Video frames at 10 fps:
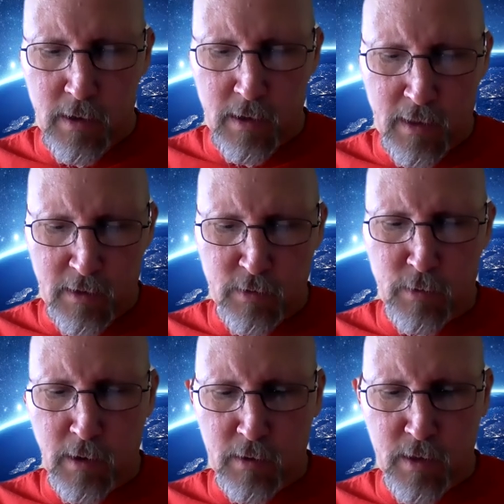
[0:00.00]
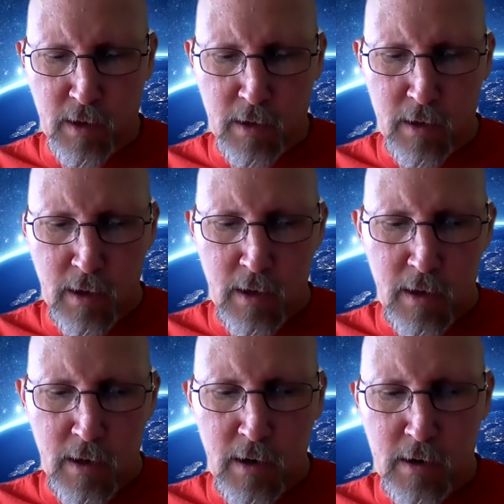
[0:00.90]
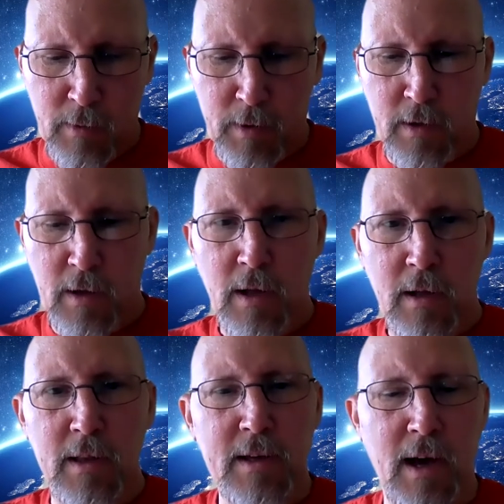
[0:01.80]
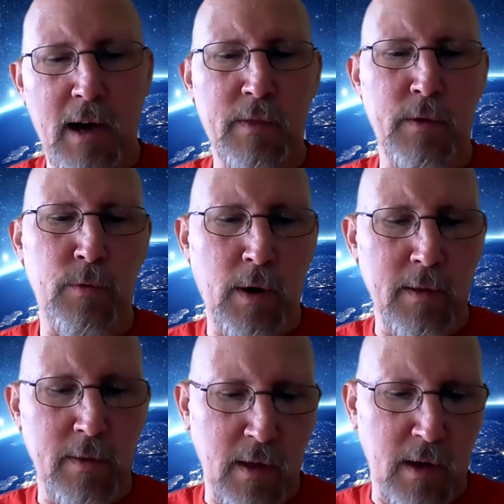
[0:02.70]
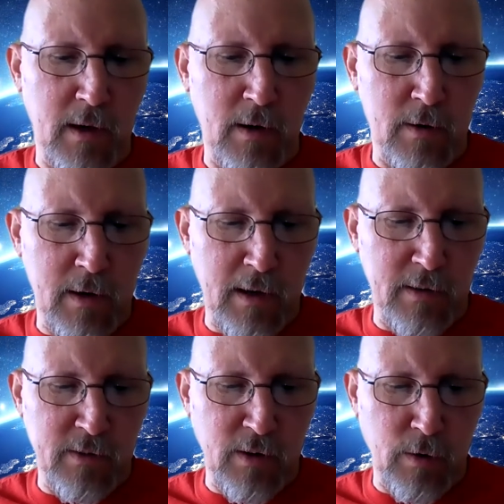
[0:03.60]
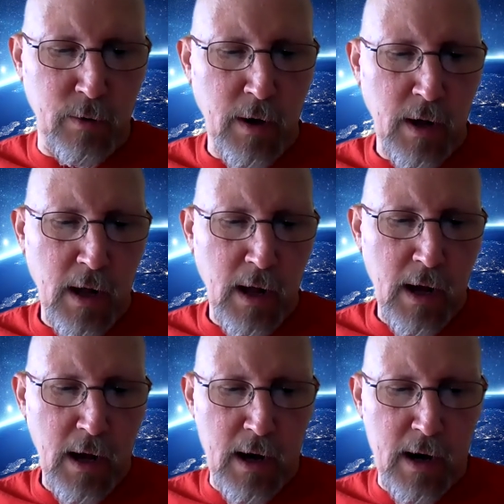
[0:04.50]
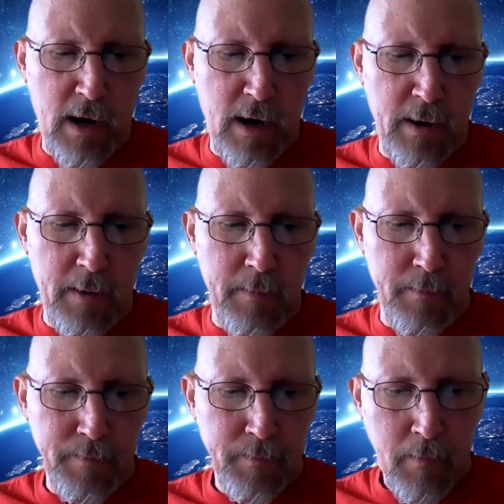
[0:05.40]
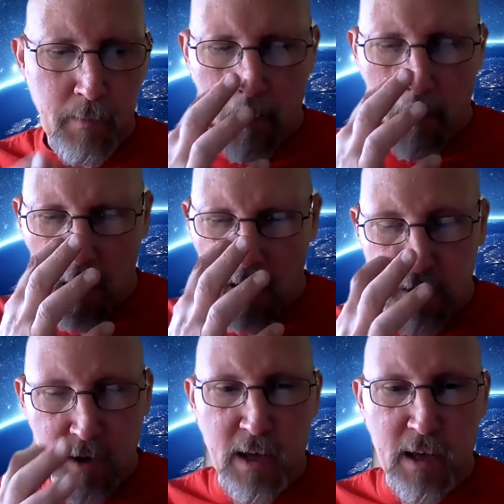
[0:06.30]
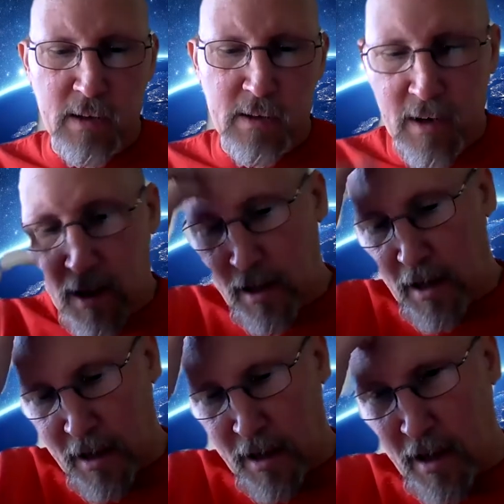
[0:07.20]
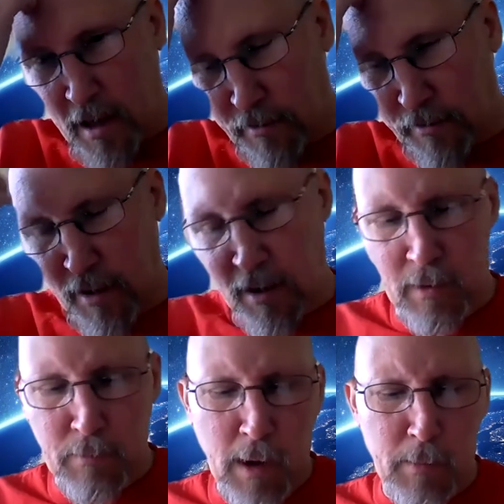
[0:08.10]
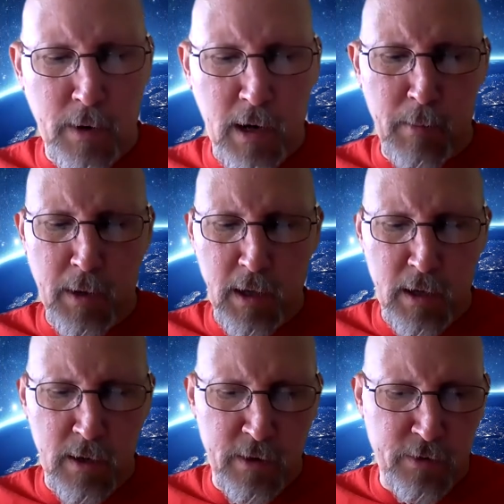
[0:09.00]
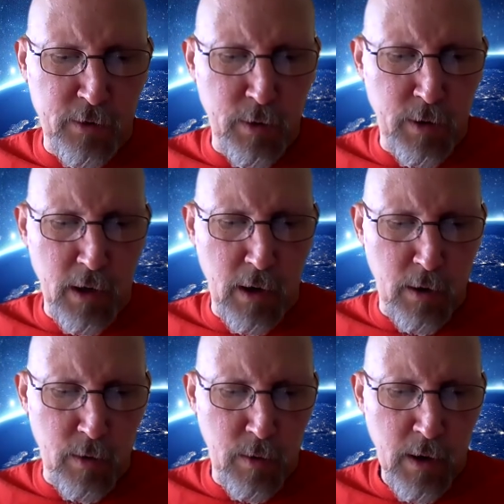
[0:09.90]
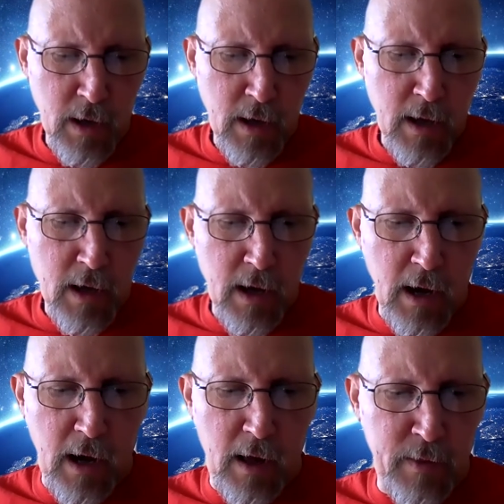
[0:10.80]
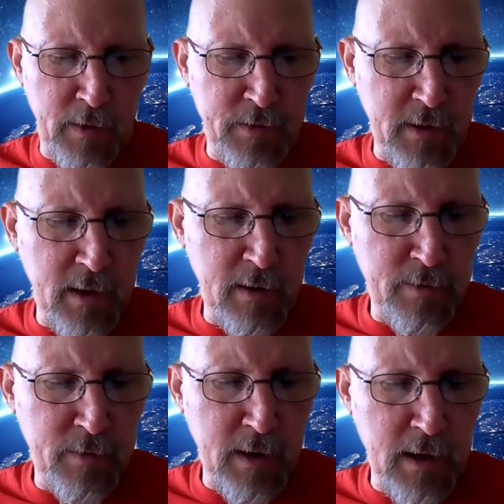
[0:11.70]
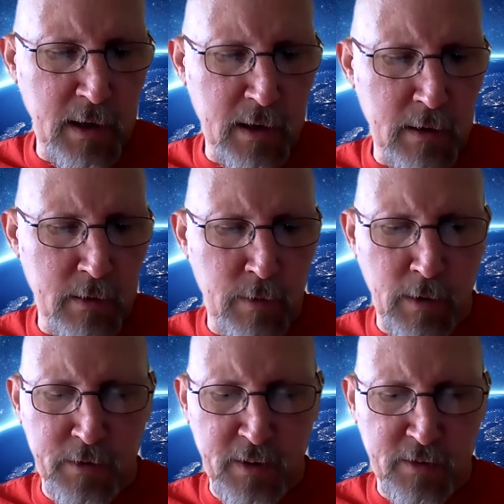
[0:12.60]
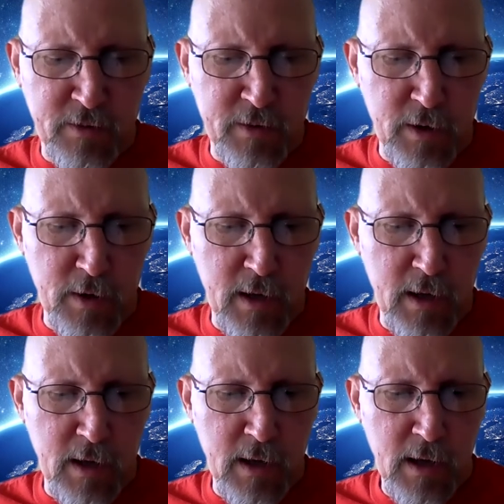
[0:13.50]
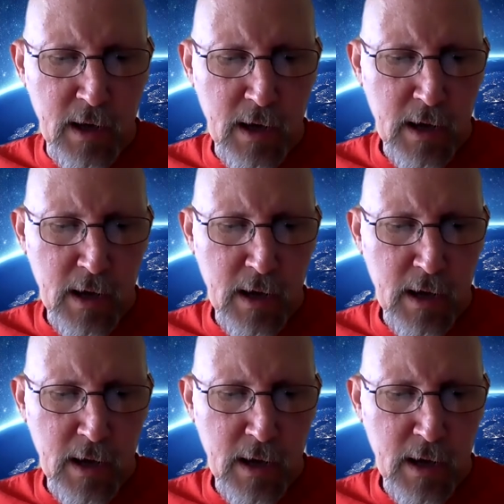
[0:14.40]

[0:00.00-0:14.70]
thing. That's the wrong thing. Here, let me click on the right thing. Okay, so um, actually today I have a member coming in the studio uh, this evening around 6.30.